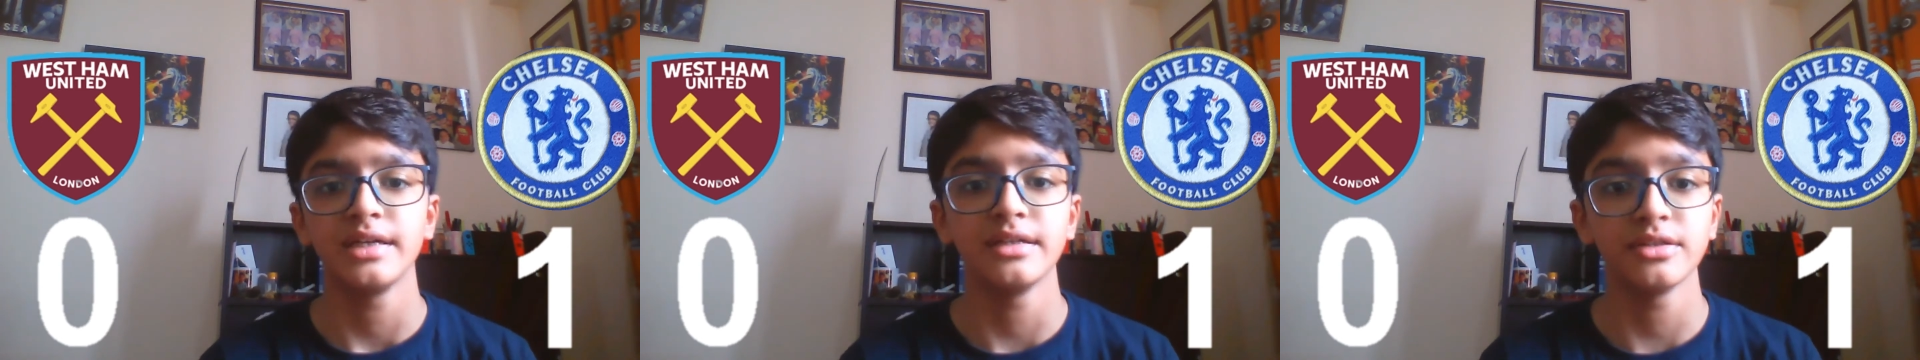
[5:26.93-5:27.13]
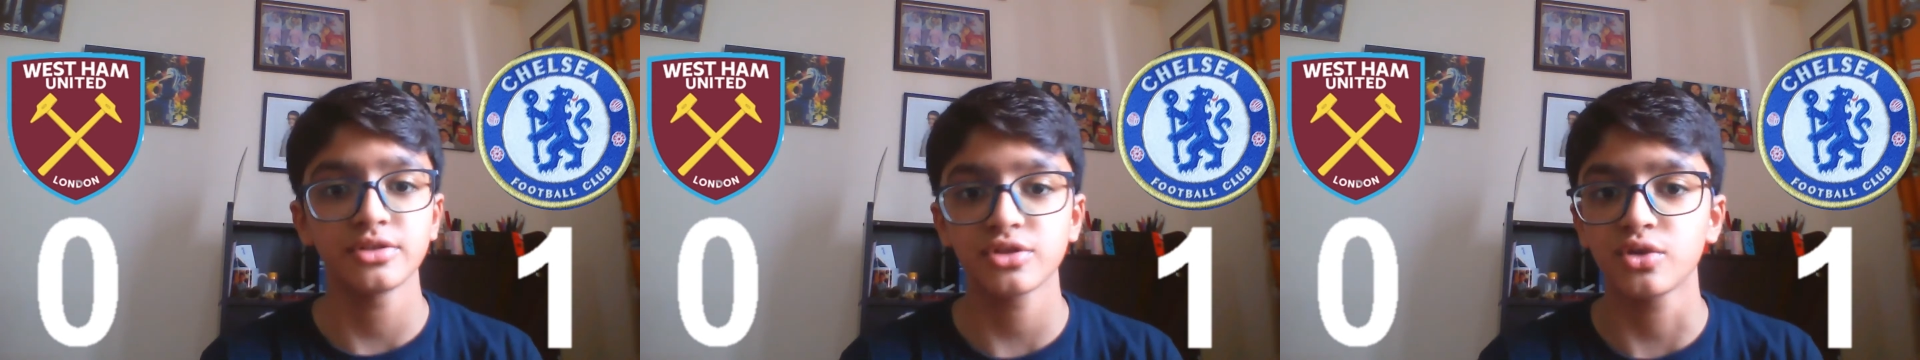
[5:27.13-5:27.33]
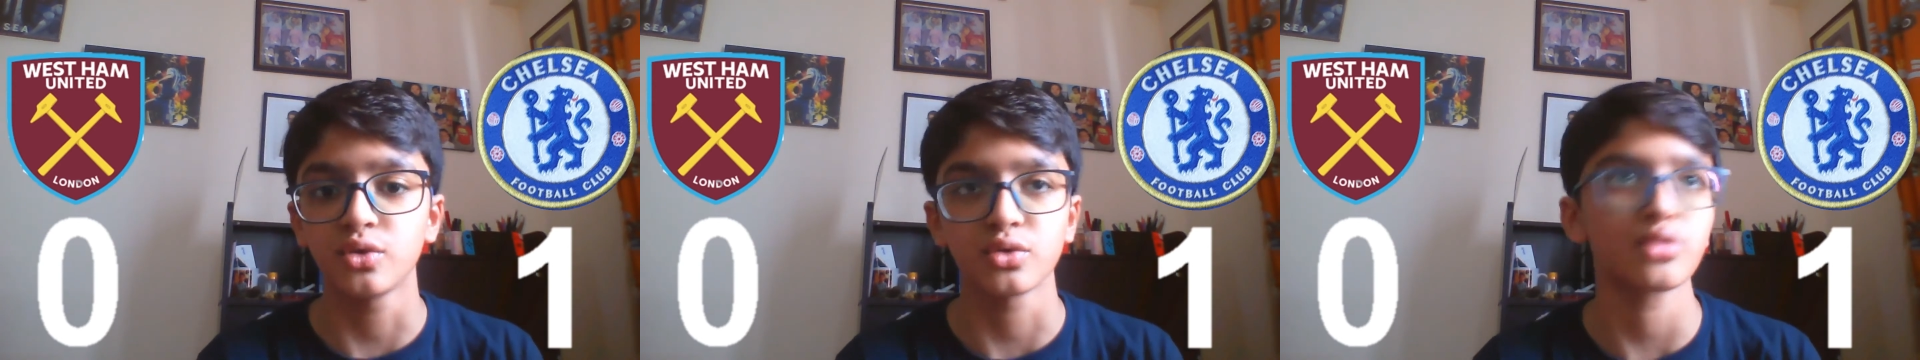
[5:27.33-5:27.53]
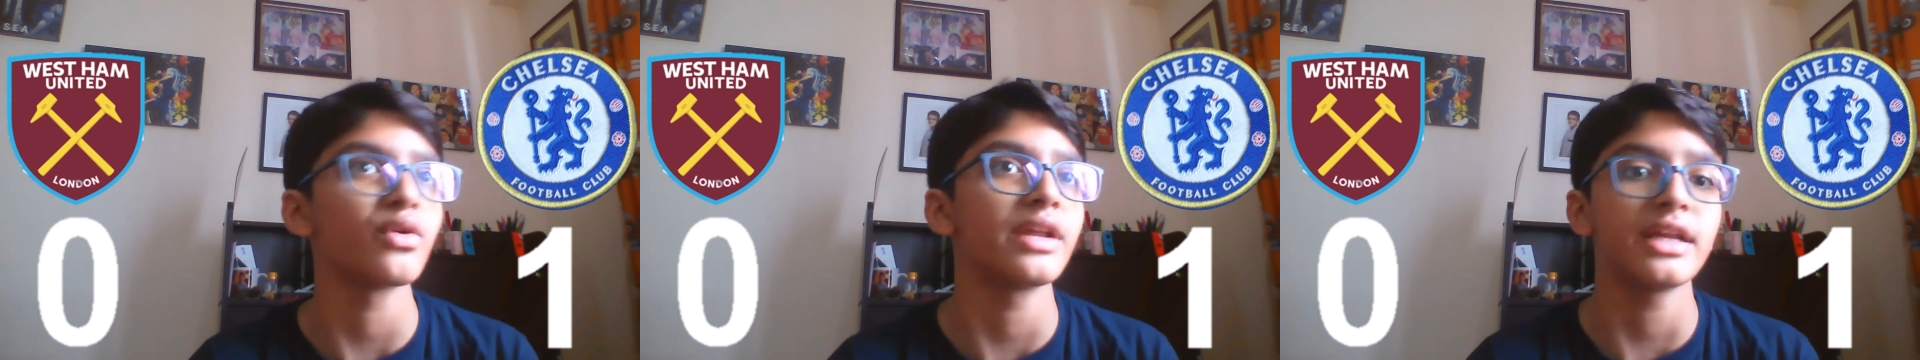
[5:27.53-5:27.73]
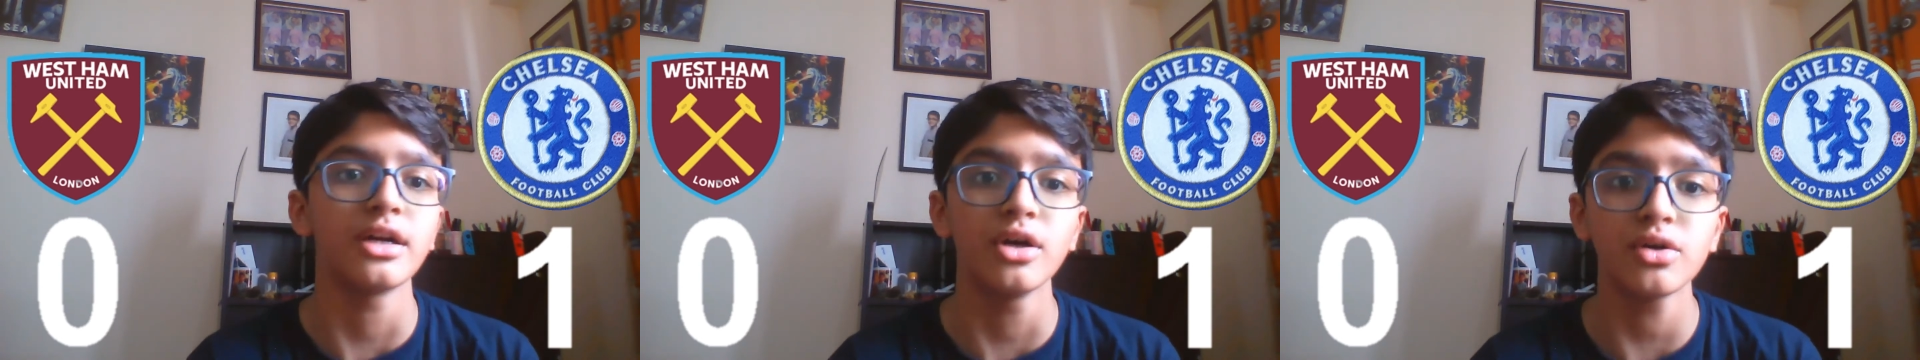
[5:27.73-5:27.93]
he'll score
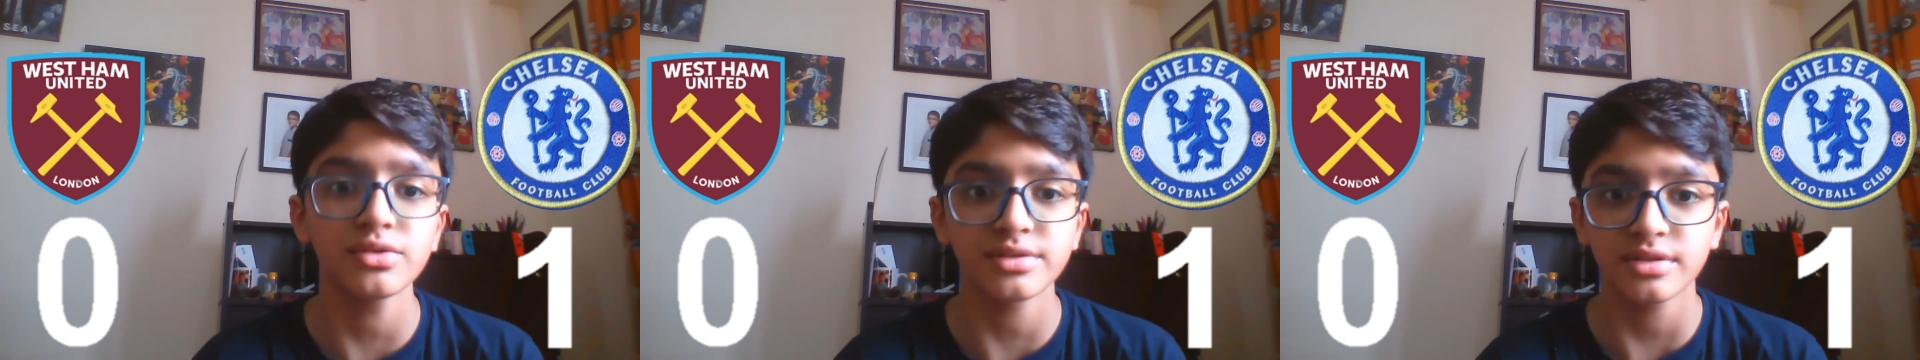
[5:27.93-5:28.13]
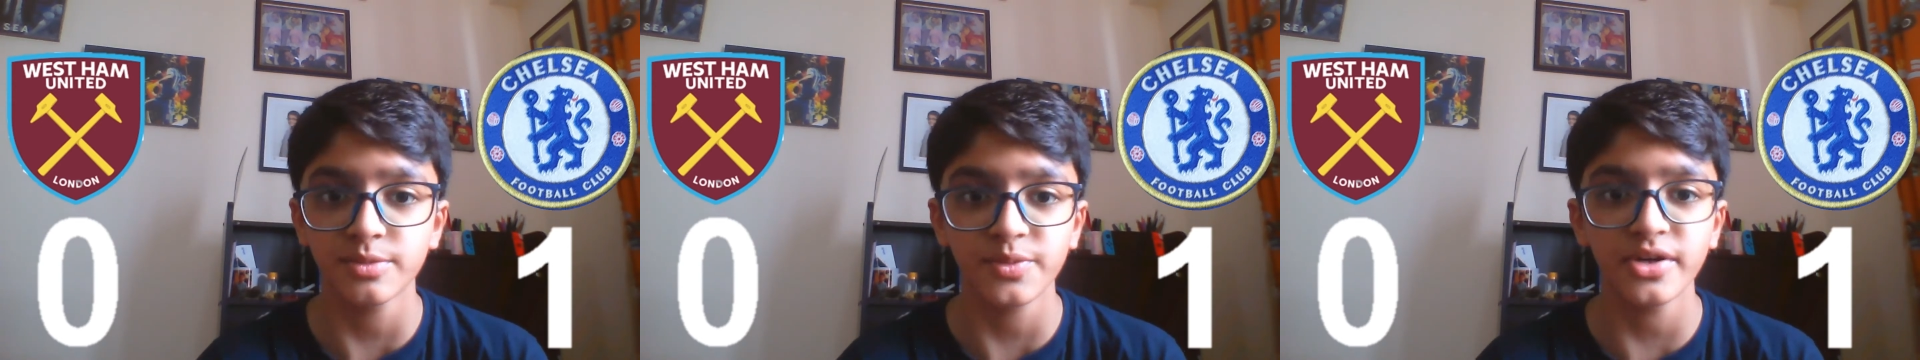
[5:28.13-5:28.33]
20 goals in the